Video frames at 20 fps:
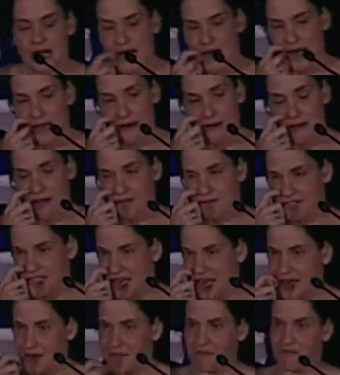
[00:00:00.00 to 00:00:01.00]
I don't have
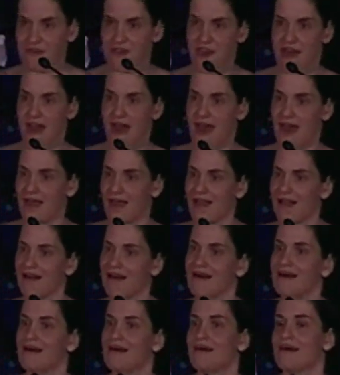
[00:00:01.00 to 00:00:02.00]
time for
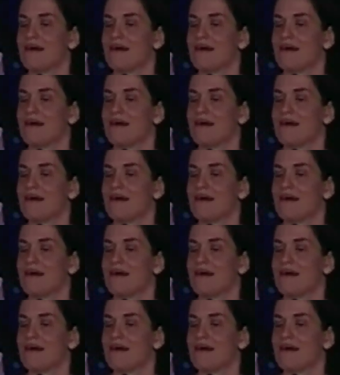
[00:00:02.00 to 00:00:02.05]
that.